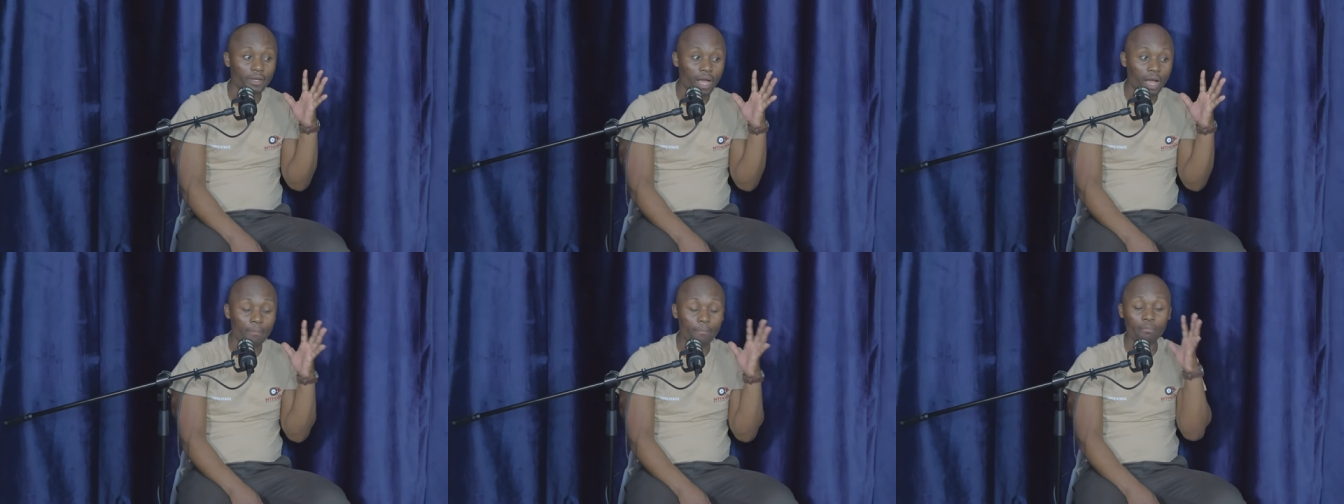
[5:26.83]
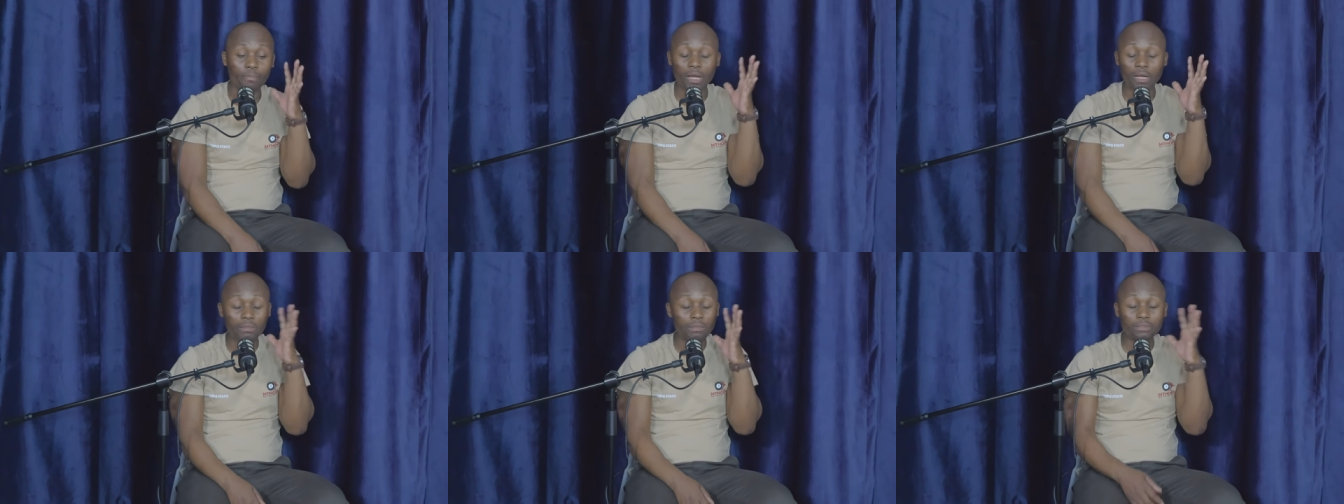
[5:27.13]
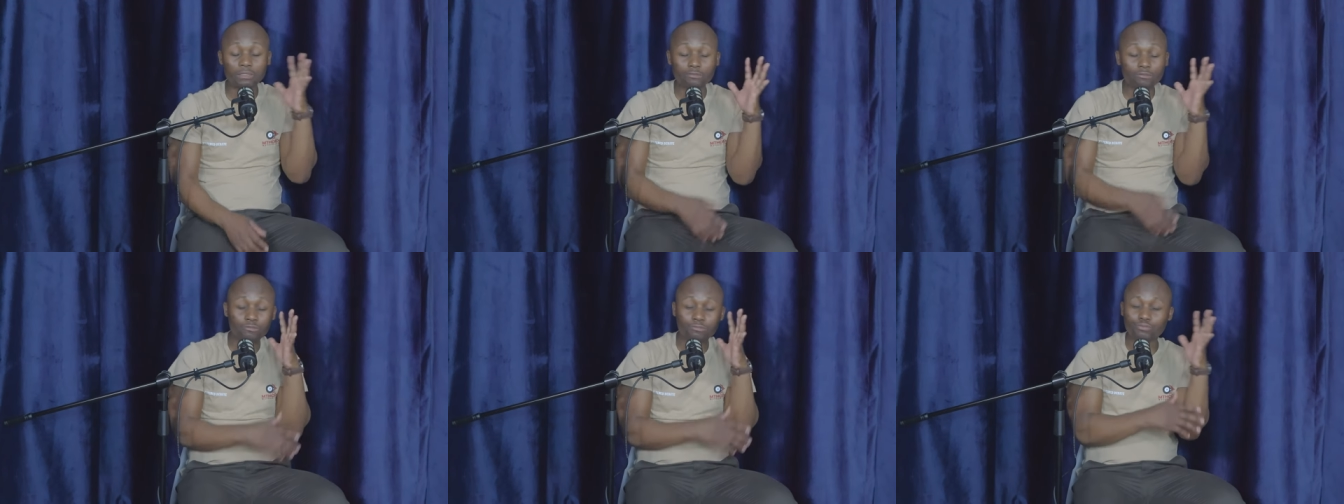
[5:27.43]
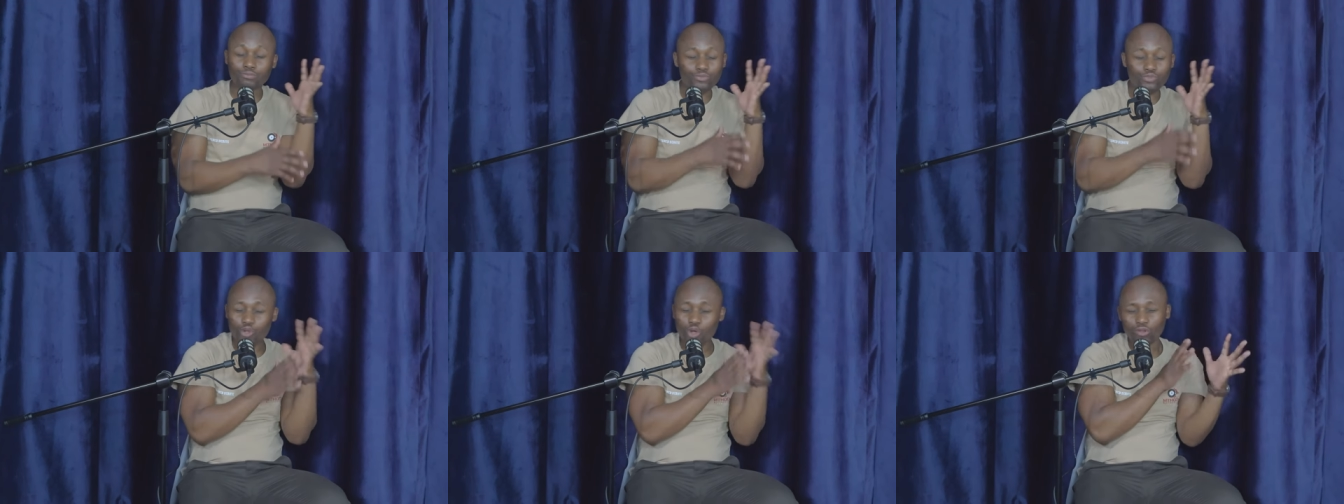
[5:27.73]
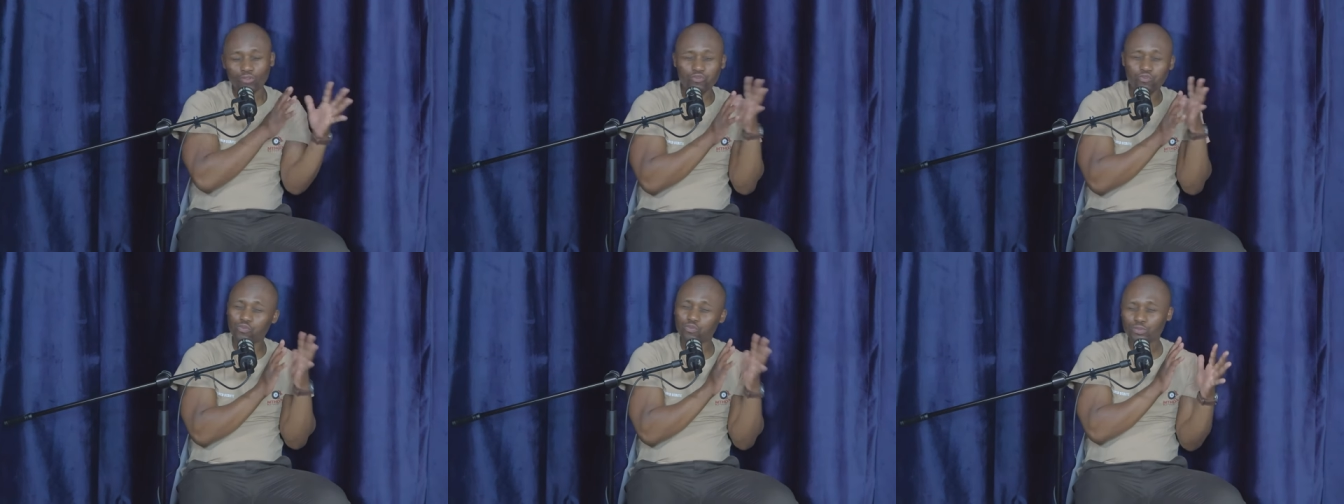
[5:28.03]
Uh, it's
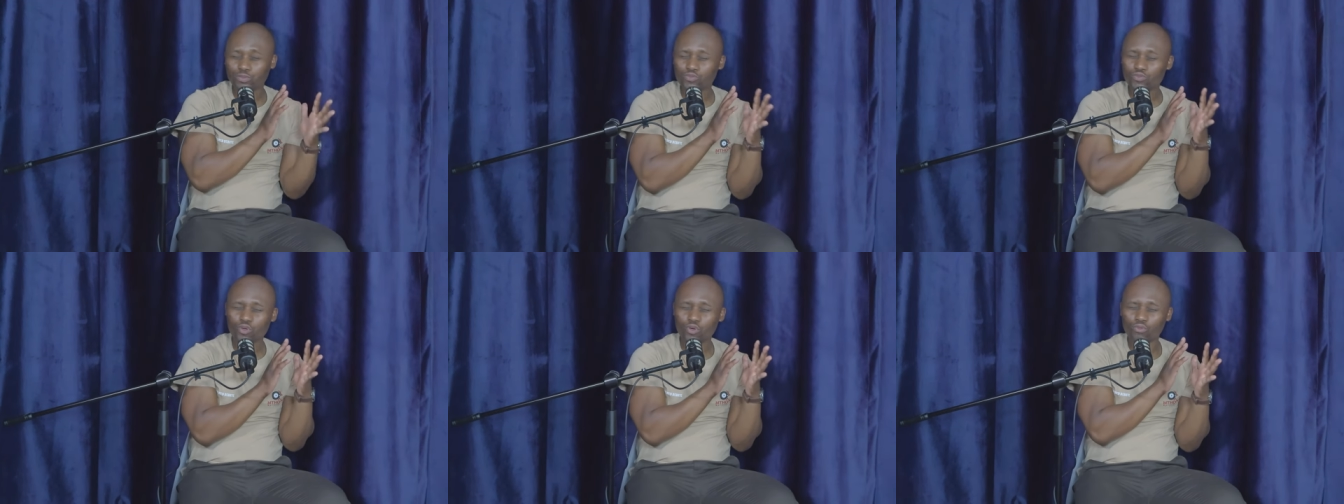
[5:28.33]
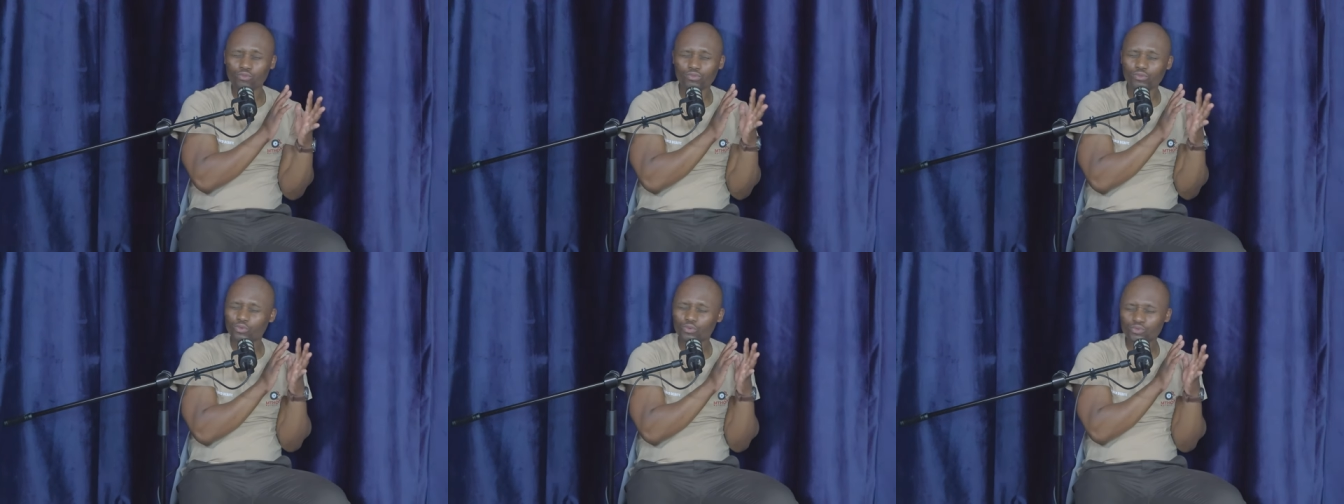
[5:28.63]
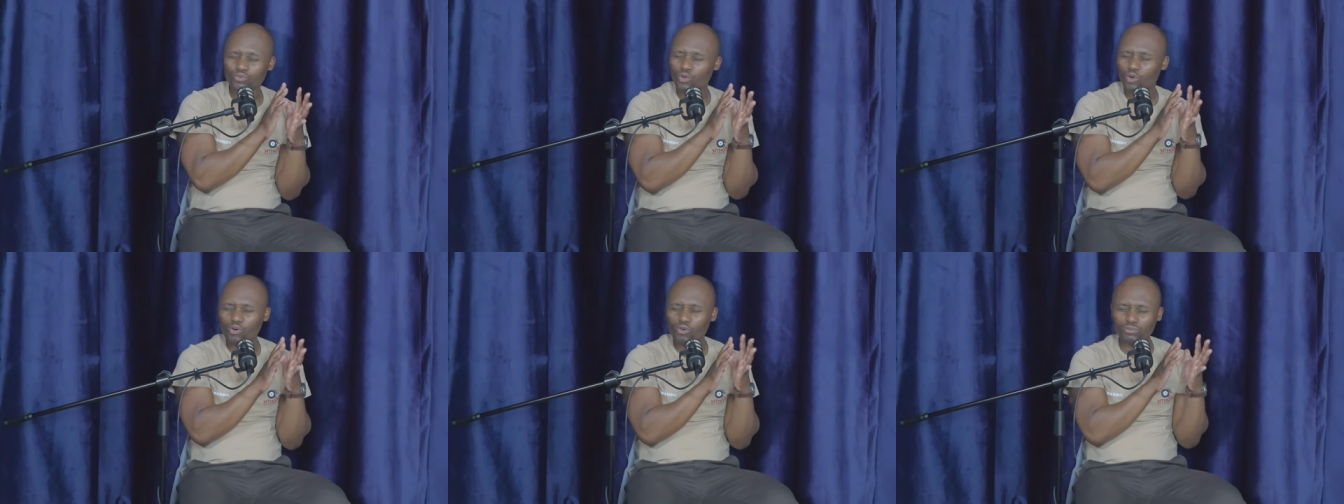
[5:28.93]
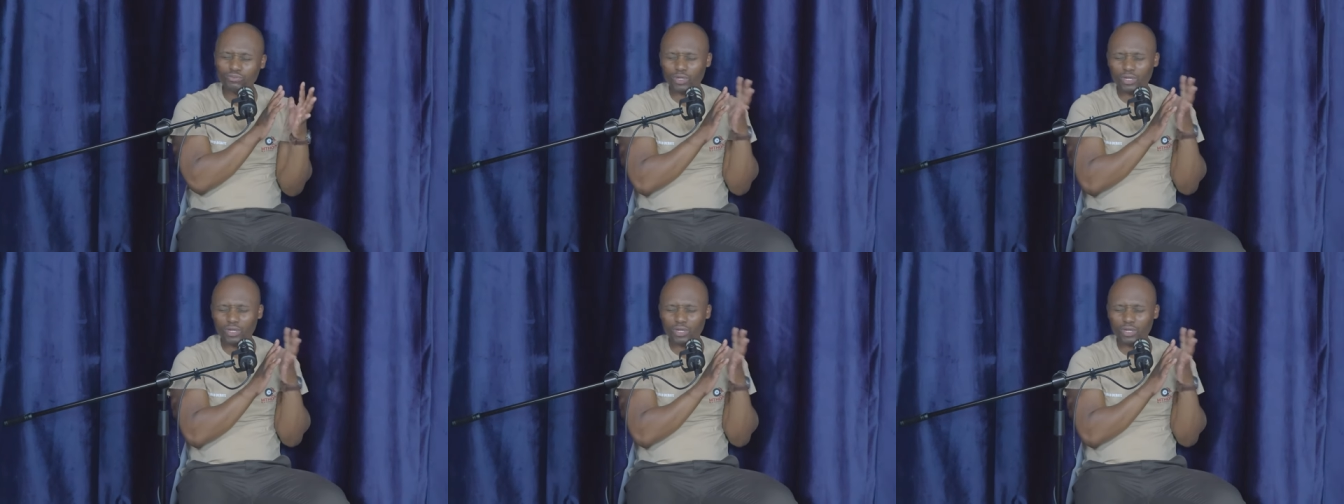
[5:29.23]
not, it's not, you know,